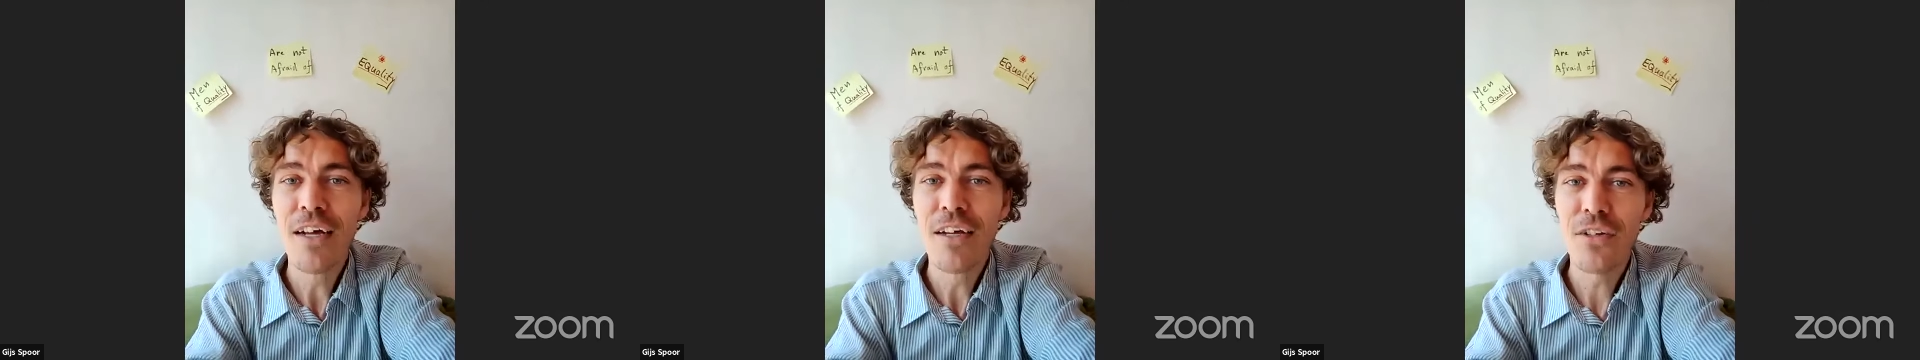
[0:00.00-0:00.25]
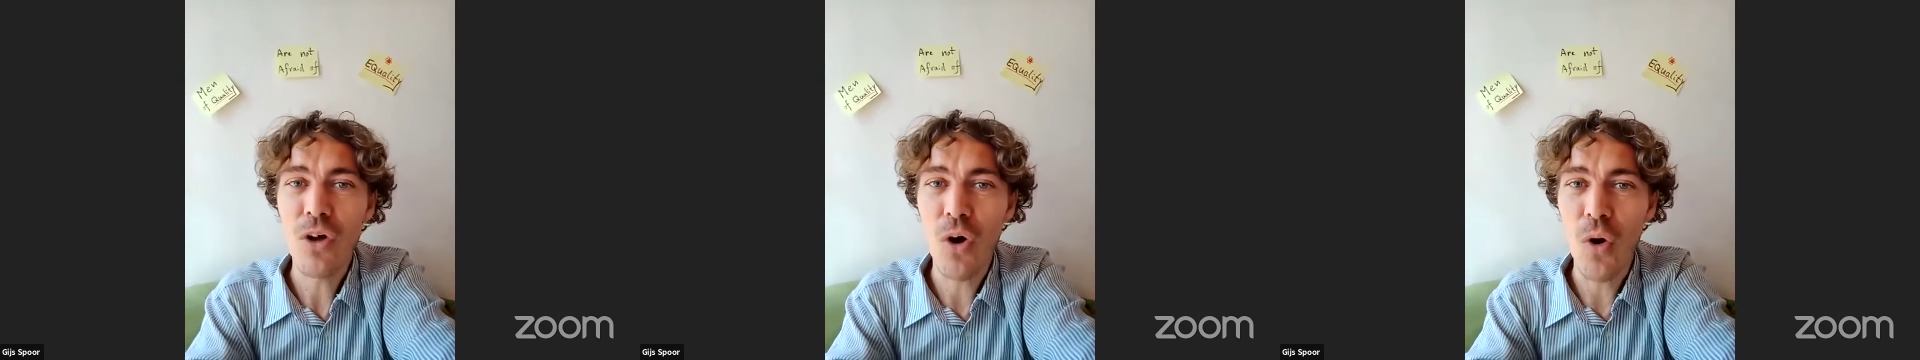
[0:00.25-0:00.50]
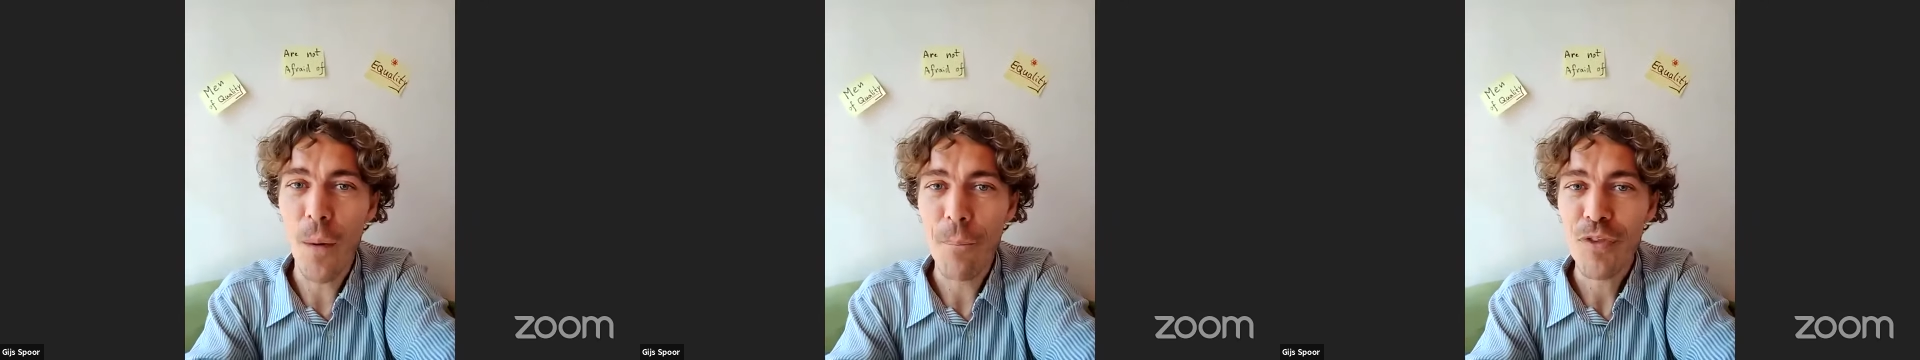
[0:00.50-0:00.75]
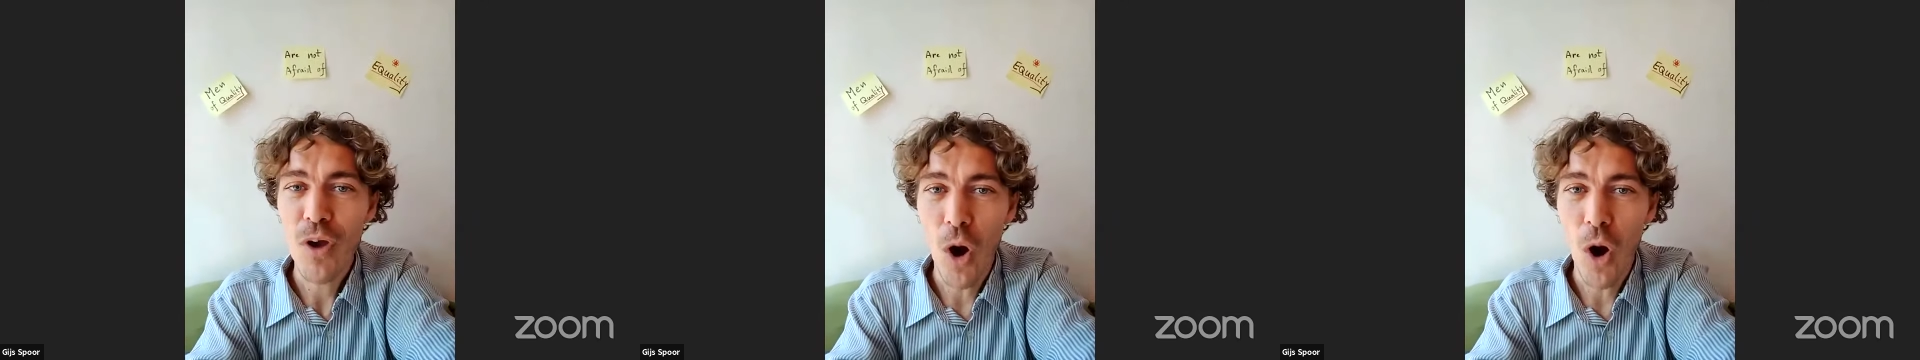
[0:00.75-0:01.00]
So
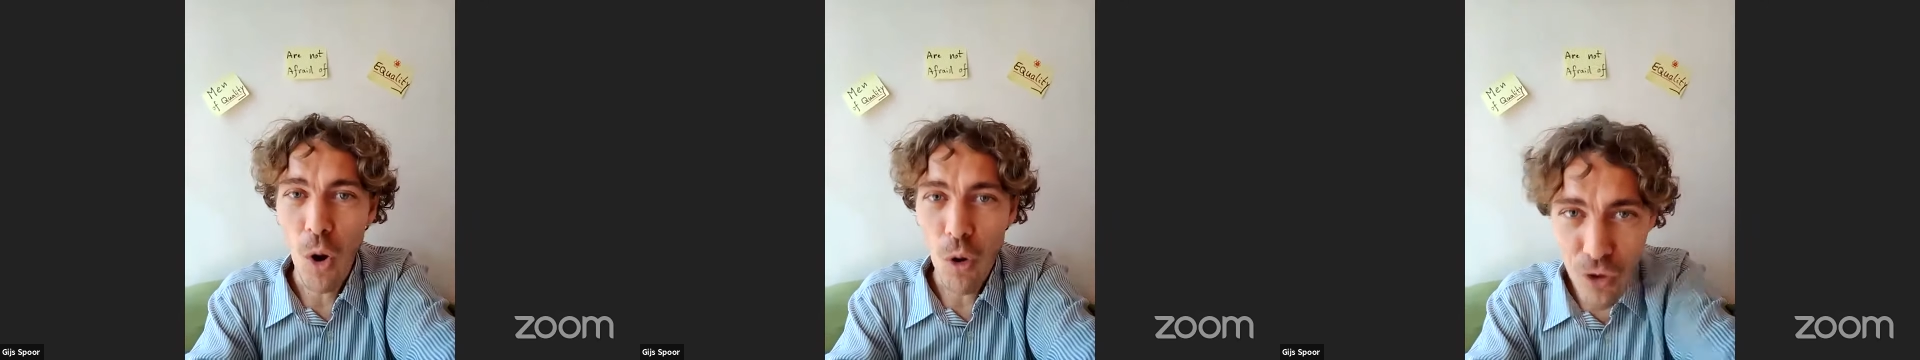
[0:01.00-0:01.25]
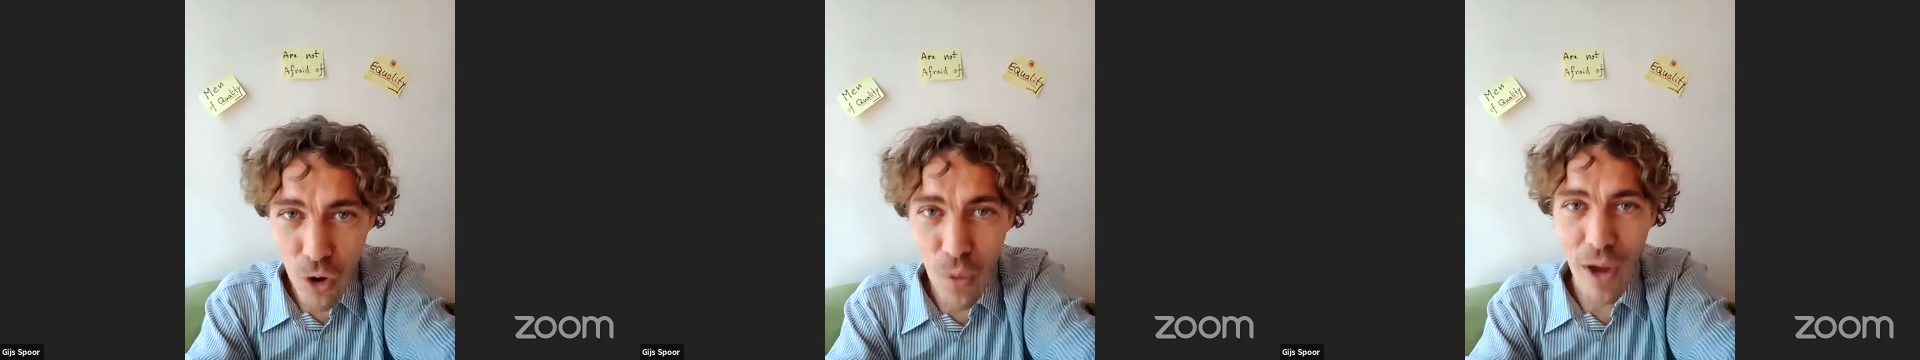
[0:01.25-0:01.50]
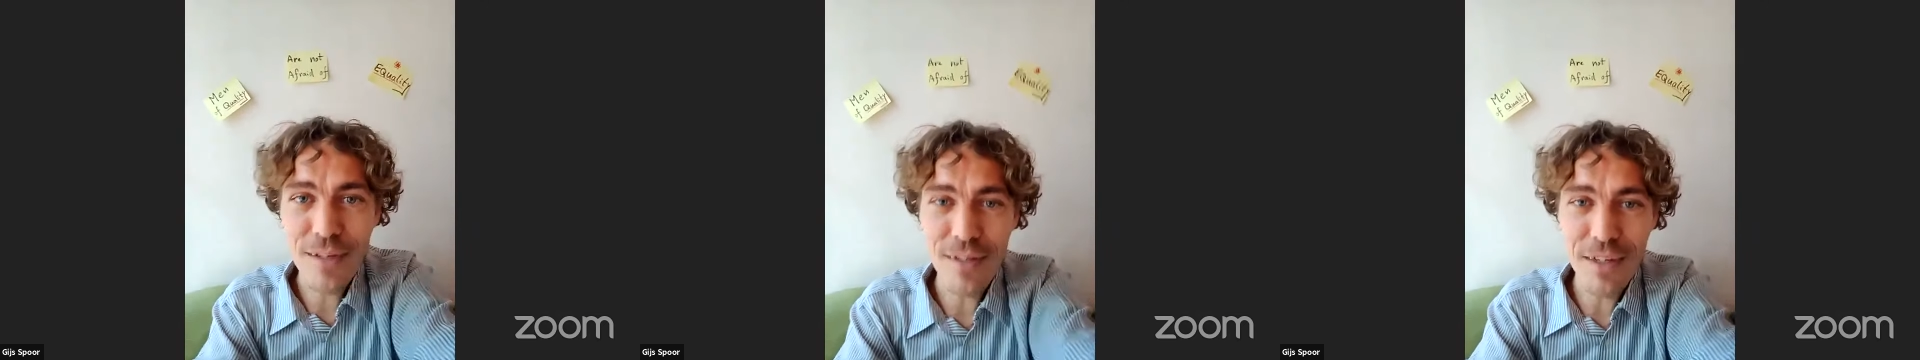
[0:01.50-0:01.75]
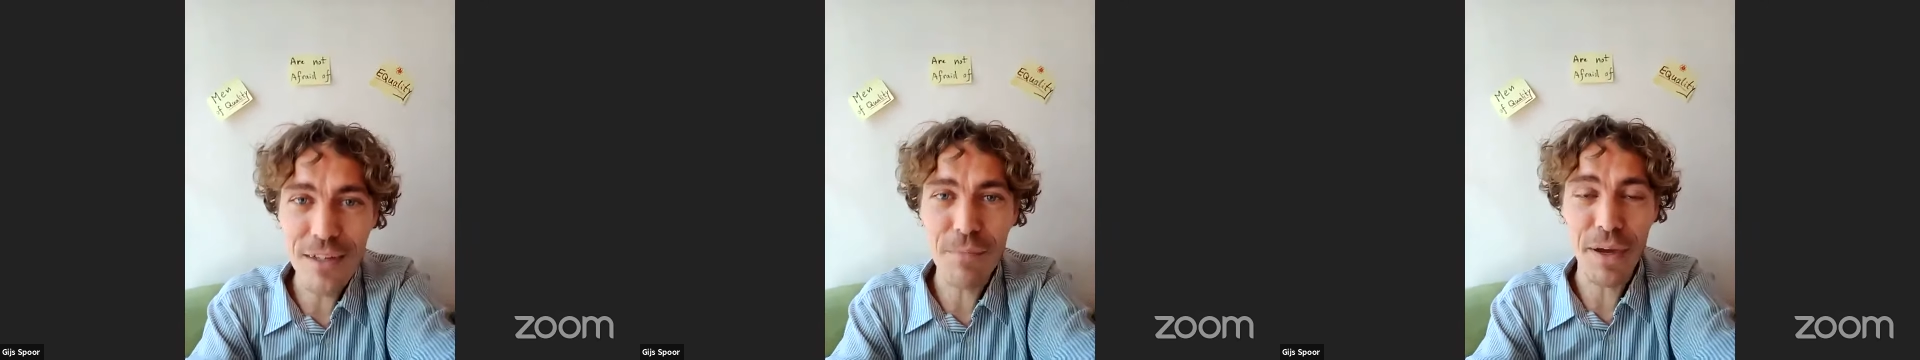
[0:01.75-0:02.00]
although I
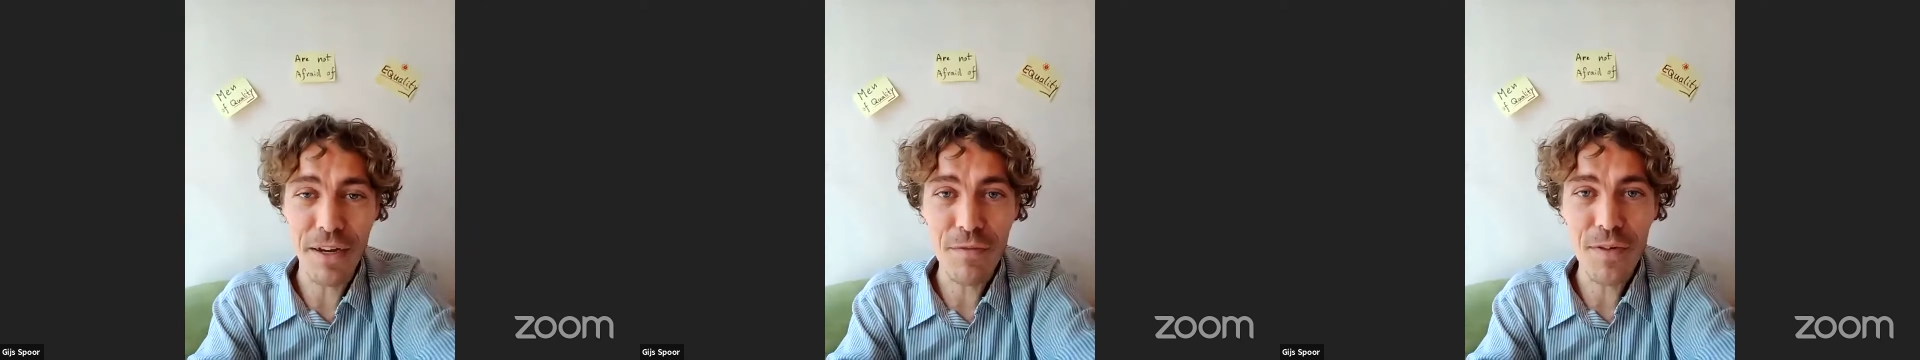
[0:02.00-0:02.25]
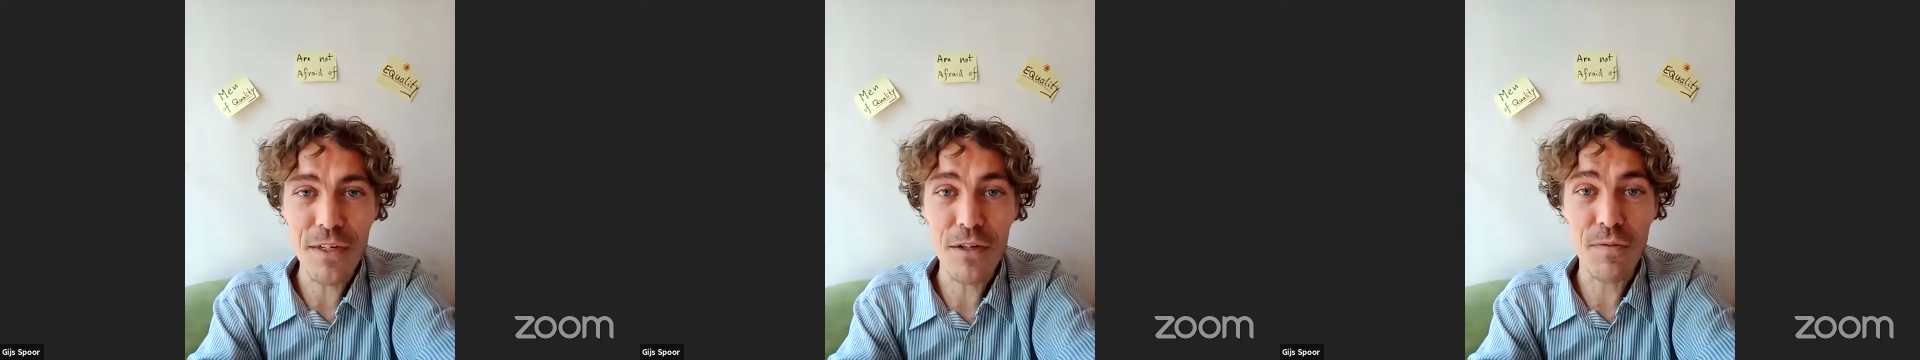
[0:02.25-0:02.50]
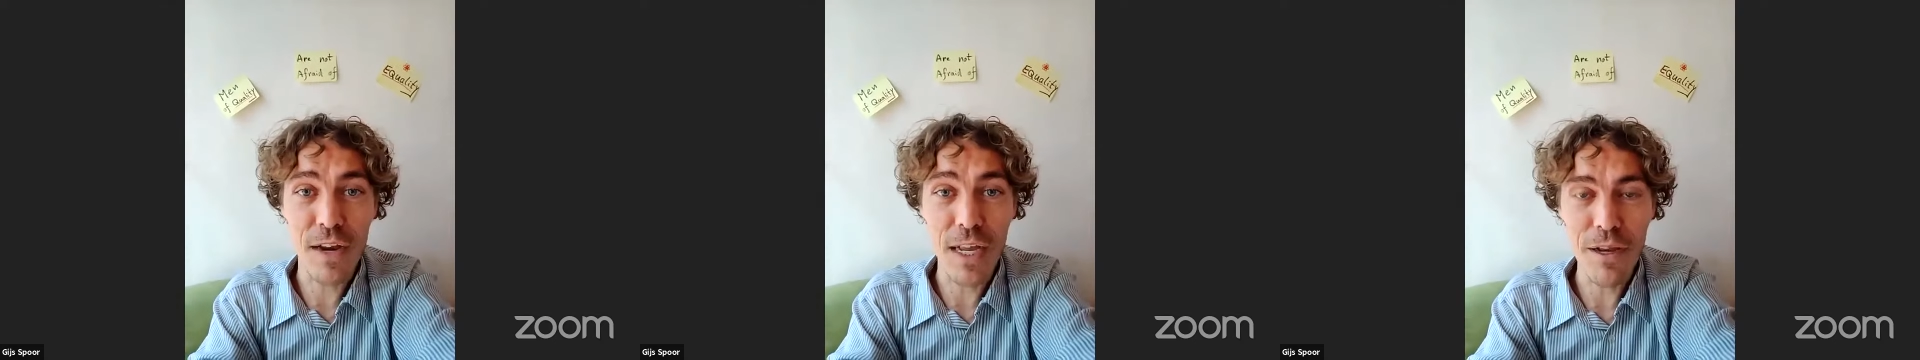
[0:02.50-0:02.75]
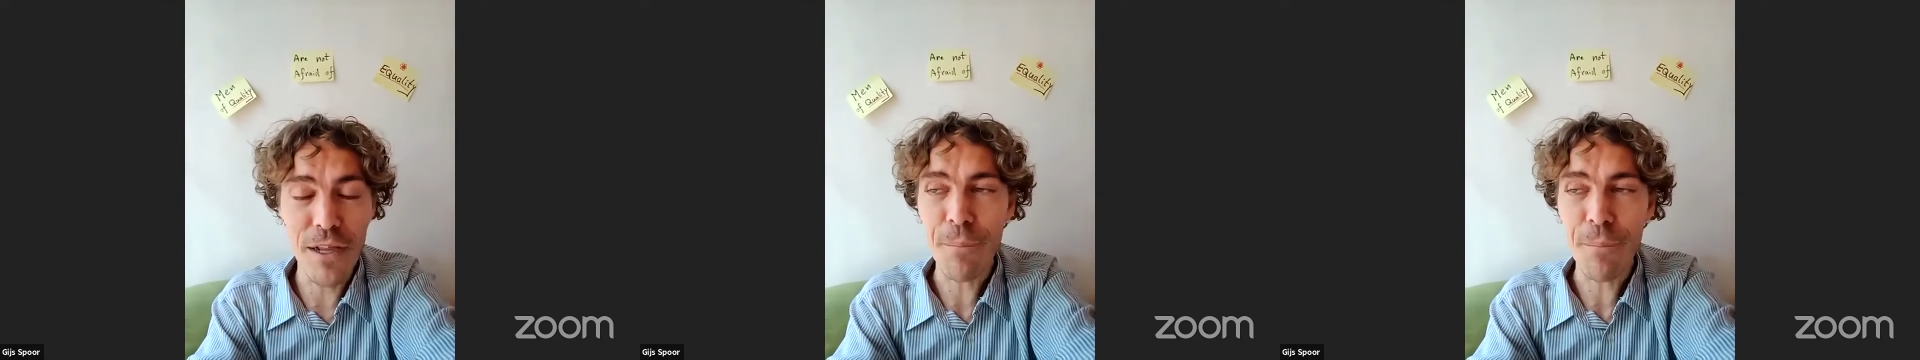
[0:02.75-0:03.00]
see the benefit of
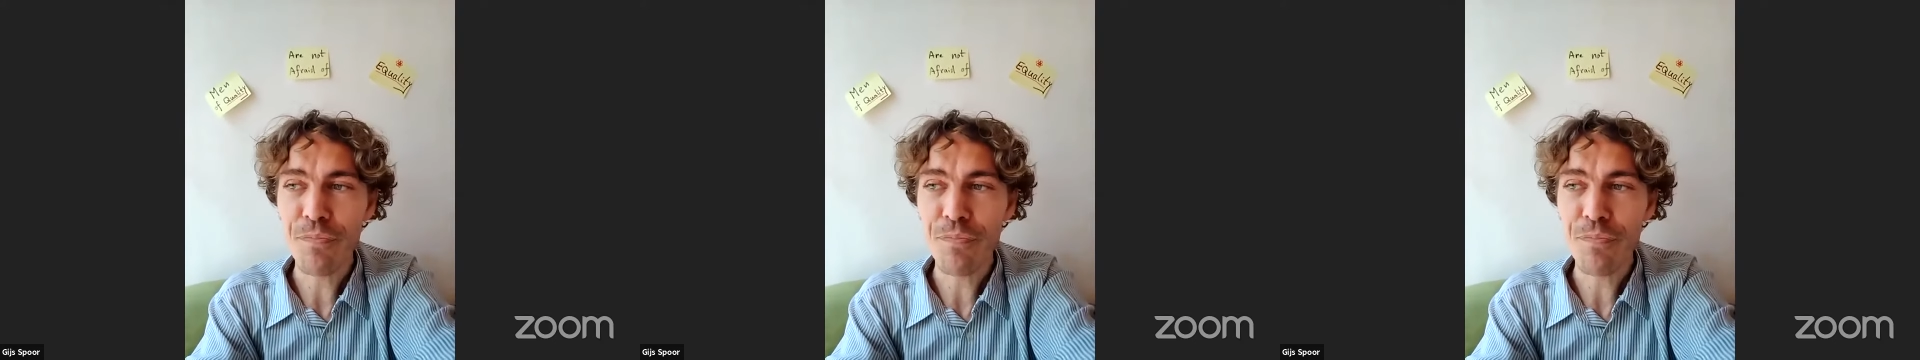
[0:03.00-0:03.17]
labeling,